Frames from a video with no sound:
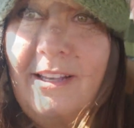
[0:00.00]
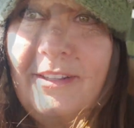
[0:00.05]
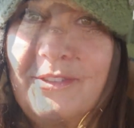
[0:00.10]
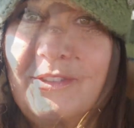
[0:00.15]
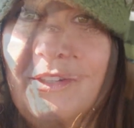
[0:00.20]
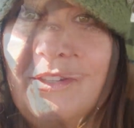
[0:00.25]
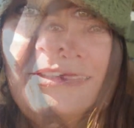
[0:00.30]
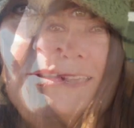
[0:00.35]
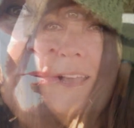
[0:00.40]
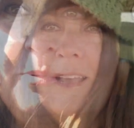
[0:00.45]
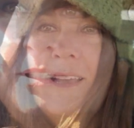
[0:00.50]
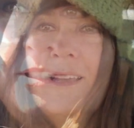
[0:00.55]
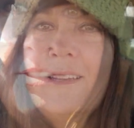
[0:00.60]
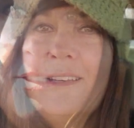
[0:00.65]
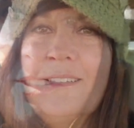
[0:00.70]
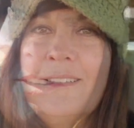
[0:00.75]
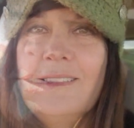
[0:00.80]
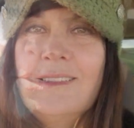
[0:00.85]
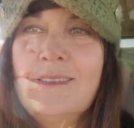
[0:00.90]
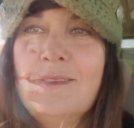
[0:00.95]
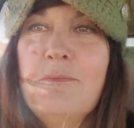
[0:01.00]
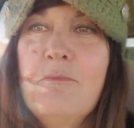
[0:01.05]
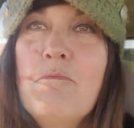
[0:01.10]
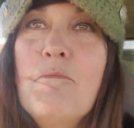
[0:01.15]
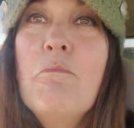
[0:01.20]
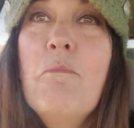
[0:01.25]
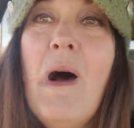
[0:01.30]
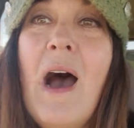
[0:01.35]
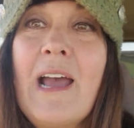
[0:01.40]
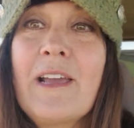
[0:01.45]
I'll show you the picture. Hold
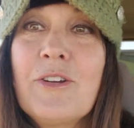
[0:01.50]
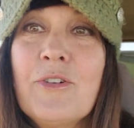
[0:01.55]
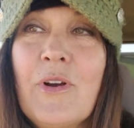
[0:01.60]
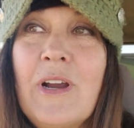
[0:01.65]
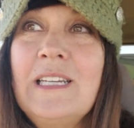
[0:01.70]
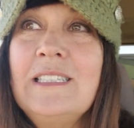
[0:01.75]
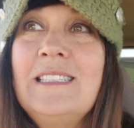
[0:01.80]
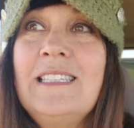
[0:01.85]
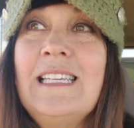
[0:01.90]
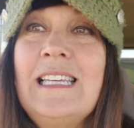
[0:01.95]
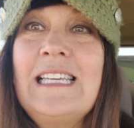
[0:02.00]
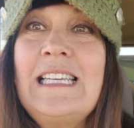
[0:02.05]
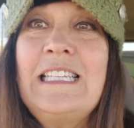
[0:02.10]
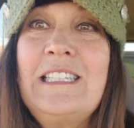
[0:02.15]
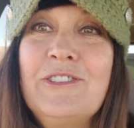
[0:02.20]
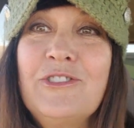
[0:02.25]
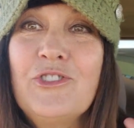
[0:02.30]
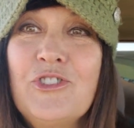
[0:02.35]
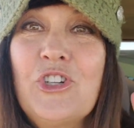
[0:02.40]
on. My crazy is